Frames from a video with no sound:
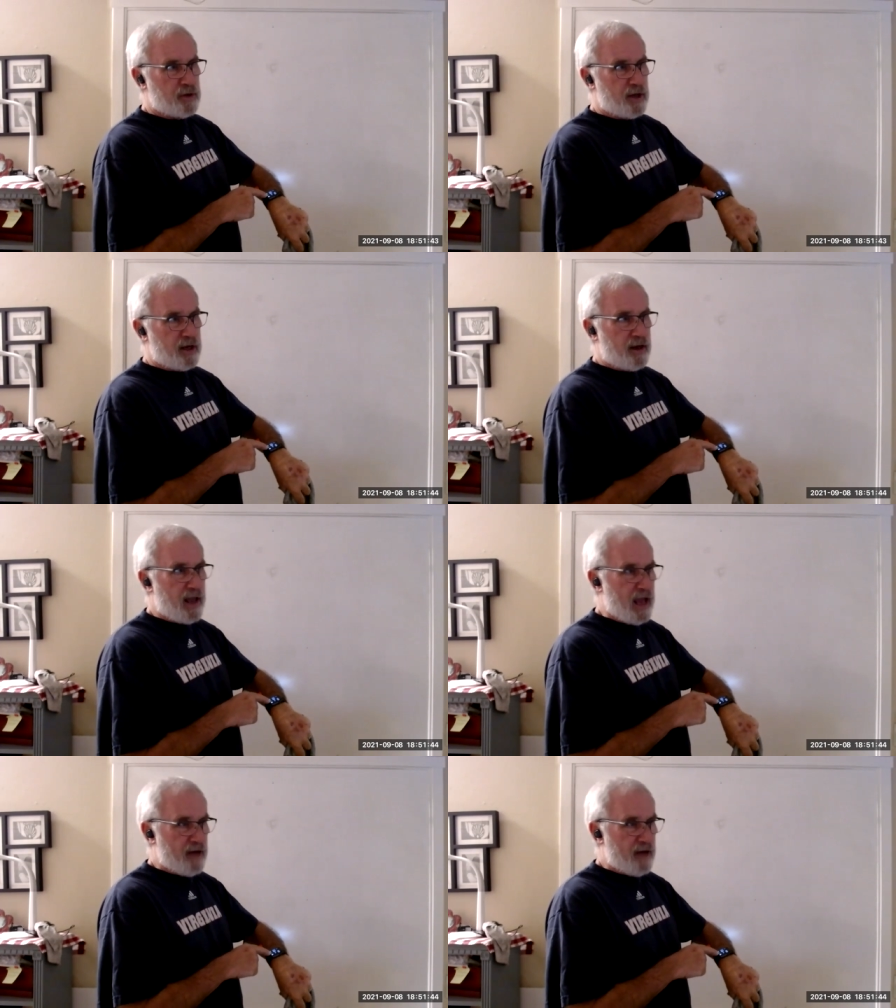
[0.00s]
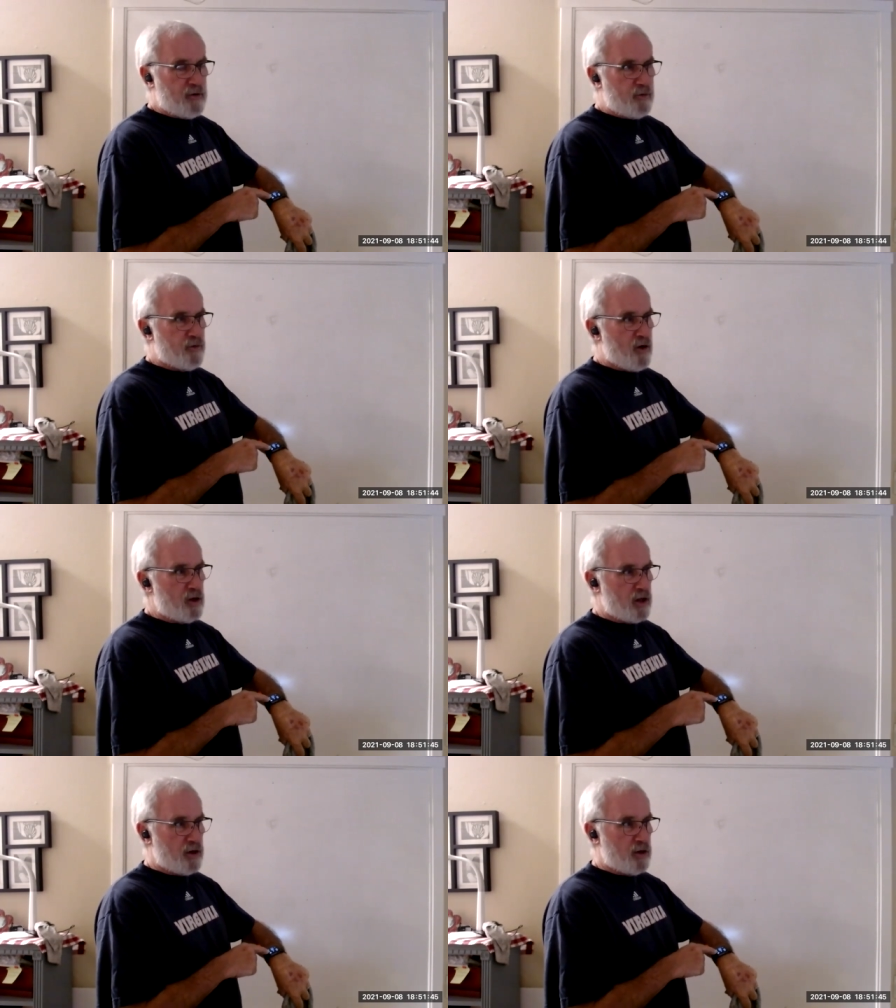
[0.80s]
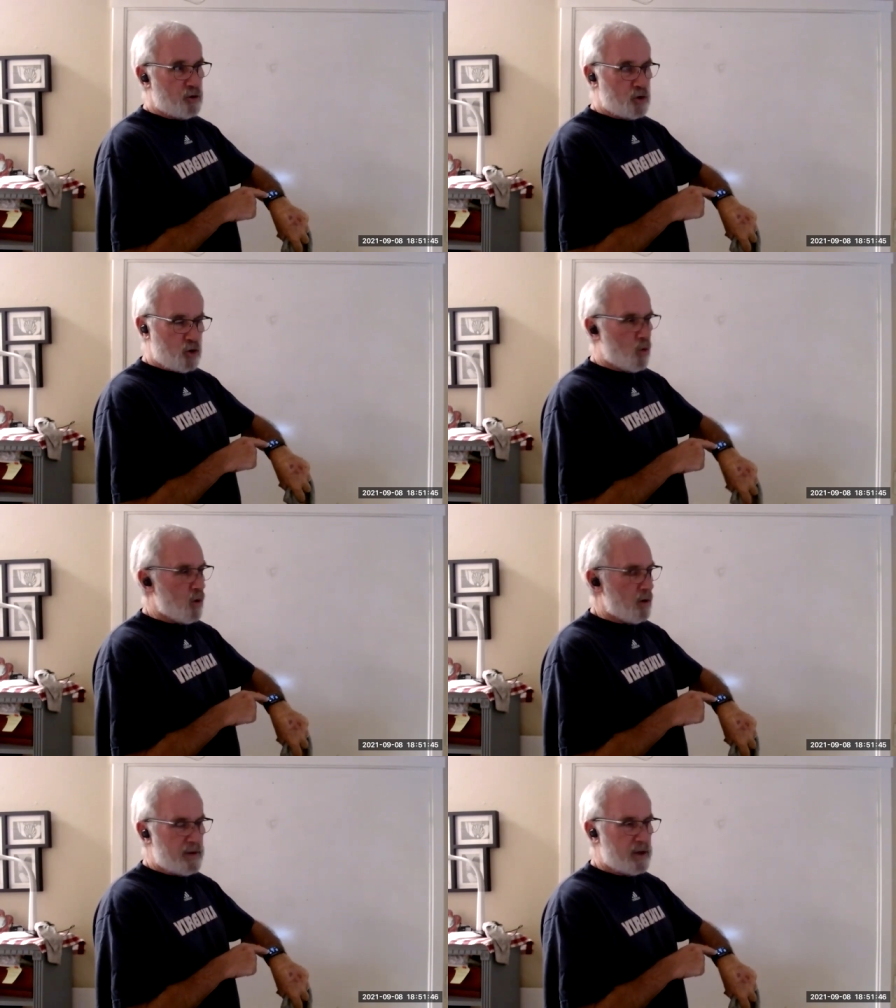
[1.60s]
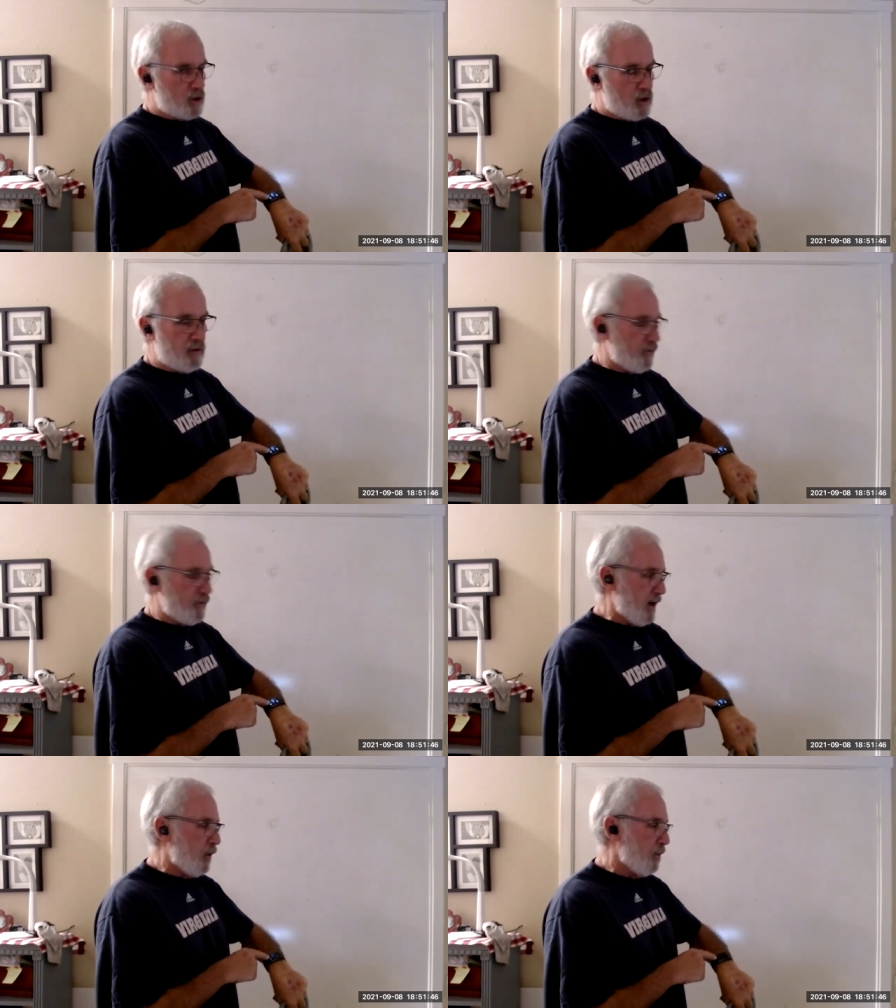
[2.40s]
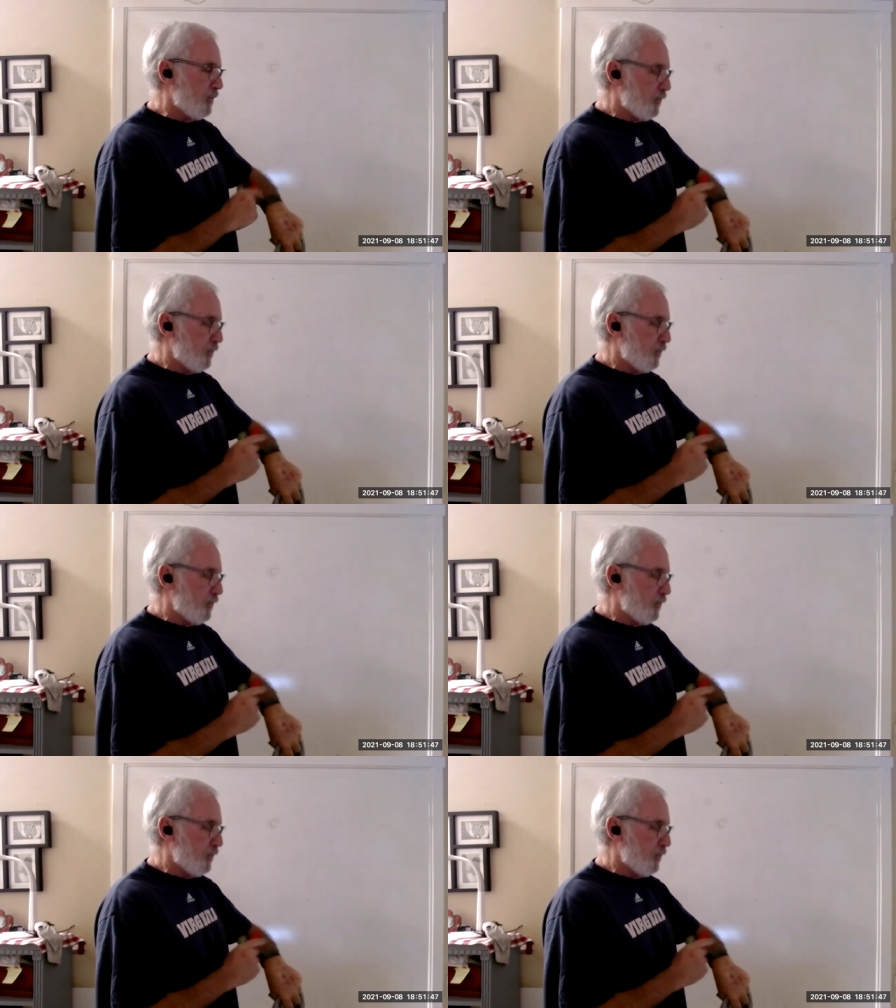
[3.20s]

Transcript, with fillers: thing. Have you fallen? Do you want me to call for help?